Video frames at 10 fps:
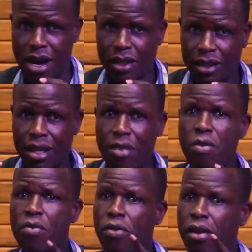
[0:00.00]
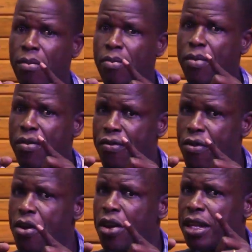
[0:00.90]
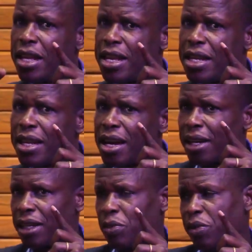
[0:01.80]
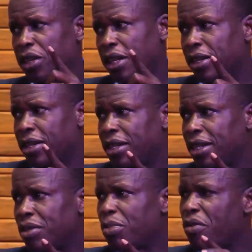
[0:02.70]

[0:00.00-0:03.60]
Some of them, before they target especially Christians,